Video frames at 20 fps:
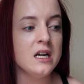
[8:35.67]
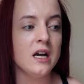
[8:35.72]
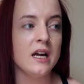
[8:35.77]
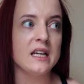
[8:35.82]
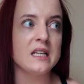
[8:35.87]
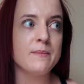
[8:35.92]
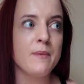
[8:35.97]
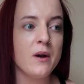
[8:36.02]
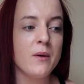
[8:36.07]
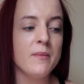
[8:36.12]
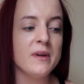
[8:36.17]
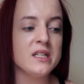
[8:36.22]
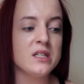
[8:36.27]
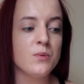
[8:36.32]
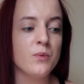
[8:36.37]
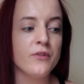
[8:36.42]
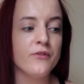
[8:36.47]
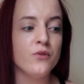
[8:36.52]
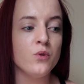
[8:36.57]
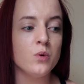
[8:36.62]
I
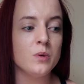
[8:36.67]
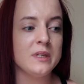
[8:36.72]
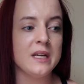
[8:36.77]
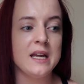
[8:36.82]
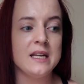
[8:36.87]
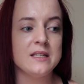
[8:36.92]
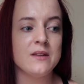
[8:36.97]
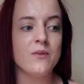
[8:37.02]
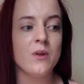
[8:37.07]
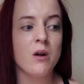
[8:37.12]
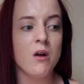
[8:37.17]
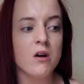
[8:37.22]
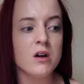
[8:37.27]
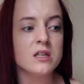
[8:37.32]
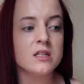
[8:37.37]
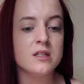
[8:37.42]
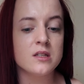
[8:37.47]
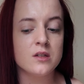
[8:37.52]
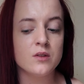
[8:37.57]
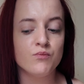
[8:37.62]
experimented with 4 days in the
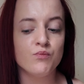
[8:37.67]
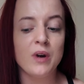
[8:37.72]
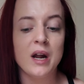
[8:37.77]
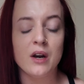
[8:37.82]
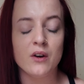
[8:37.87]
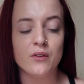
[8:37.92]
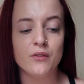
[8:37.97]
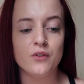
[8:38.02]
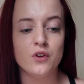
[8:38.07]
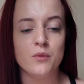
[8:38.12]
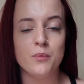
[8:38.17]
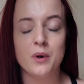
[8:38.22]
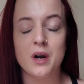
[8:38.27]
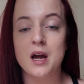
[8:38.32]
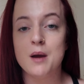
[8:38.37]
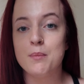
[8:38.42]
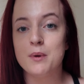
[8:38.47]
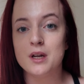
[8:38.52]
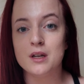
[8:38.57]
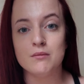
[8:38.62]
last round of food
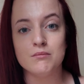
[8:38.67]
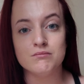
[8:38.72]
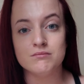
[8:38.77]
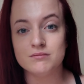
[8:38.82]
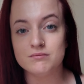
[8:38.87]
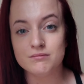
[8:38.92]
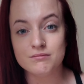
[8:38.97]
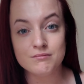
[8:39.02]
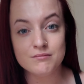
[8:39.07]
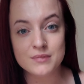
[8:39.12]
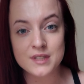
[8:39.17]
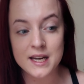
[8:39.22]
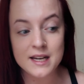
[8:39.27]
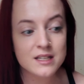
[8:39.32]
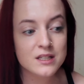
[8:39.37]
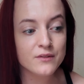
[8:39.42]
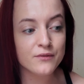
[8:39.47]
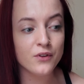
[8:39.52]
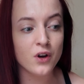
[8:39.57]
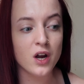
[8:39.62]
prep and
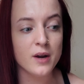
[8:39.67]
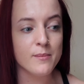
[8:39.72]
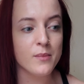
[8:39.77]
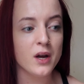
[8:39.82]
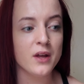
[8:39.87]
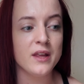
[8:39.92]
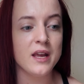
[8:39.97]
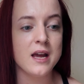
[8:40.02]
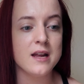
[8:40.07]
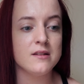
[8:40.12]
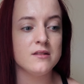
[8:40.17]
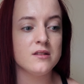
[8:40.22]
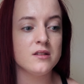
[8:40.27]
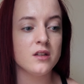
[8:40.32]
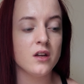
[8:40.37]
tasted fine by the end,